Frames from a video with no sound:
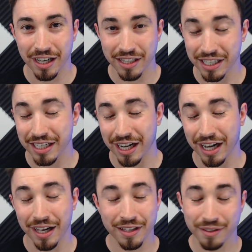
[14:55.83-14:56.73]

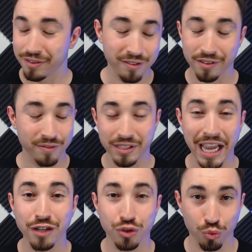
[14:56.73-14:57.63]

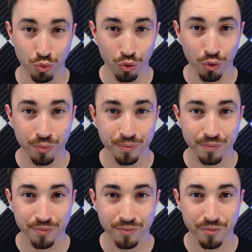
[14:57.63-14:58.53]
danger rule.
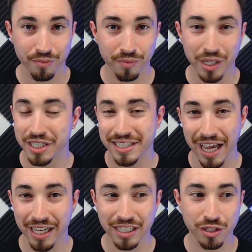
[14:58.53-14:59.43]
And the
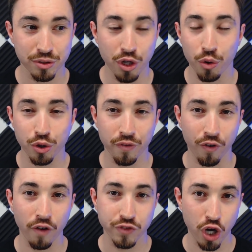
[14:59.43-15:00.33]
second is going to
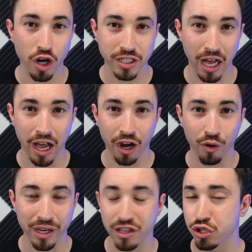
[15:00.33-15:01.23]
involve Josh
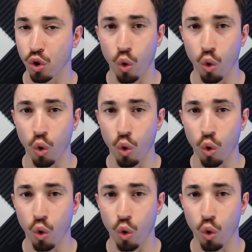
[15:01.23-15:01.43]
Heil in this